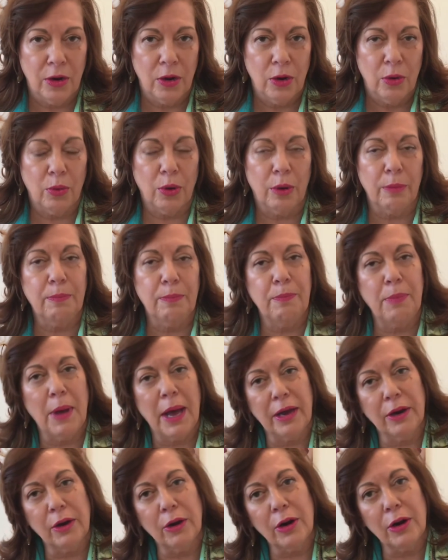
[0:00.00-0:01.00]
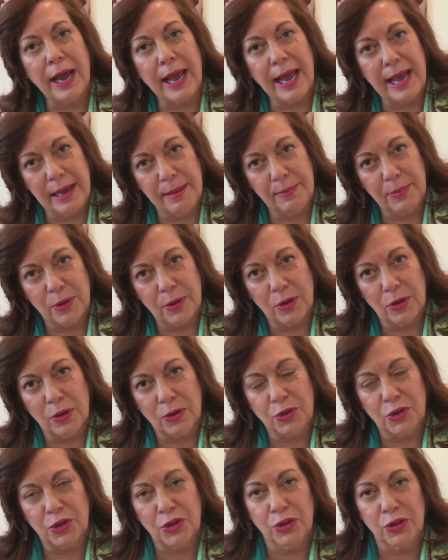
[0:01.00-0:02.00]
We're better able
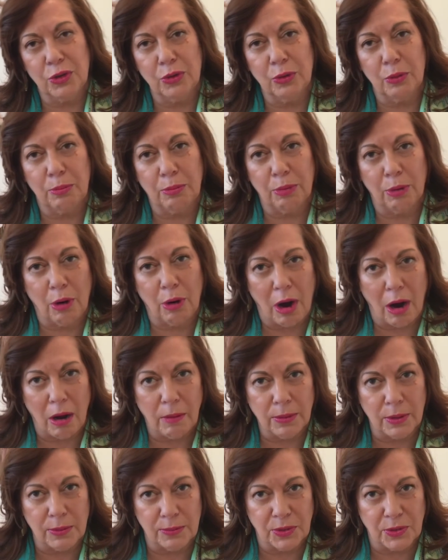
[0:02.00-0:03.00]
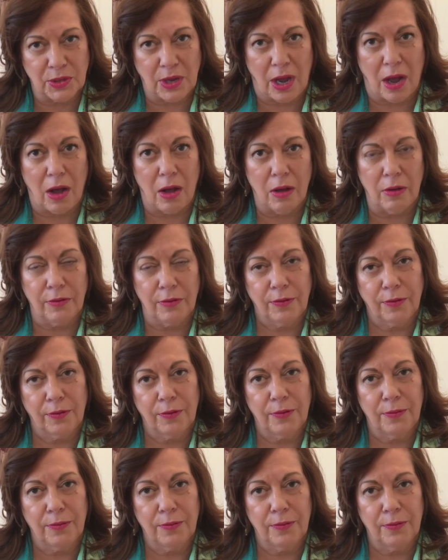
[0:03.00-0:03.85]
to problem solve.